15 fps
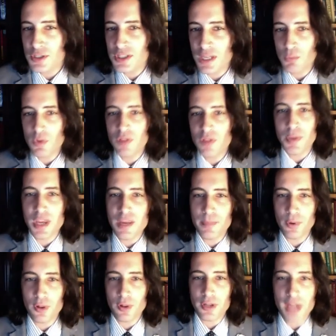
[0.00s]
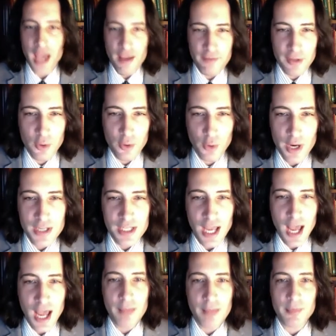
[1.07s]
and with people and having a great
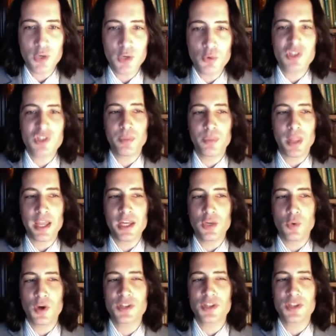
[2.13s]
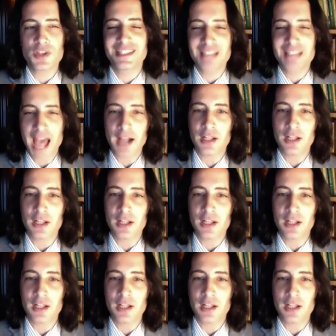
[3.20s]
time. Can you explain to us exactly